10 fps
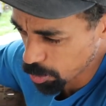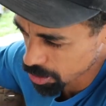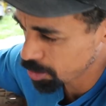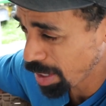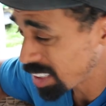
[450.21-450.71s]

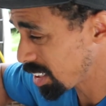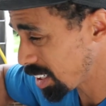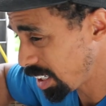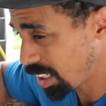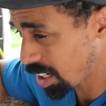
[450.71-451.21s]
which is
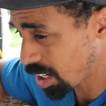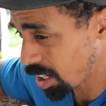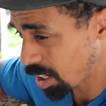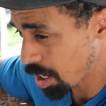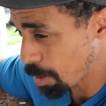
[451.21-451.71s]
basically
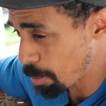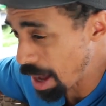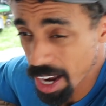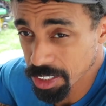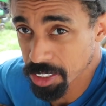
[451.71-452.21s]
a
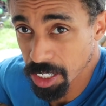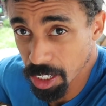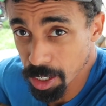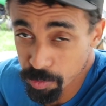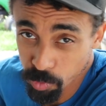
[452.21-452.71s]
buyer's
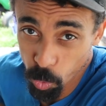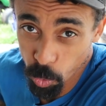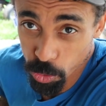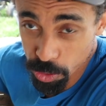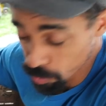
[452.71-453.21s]
club for the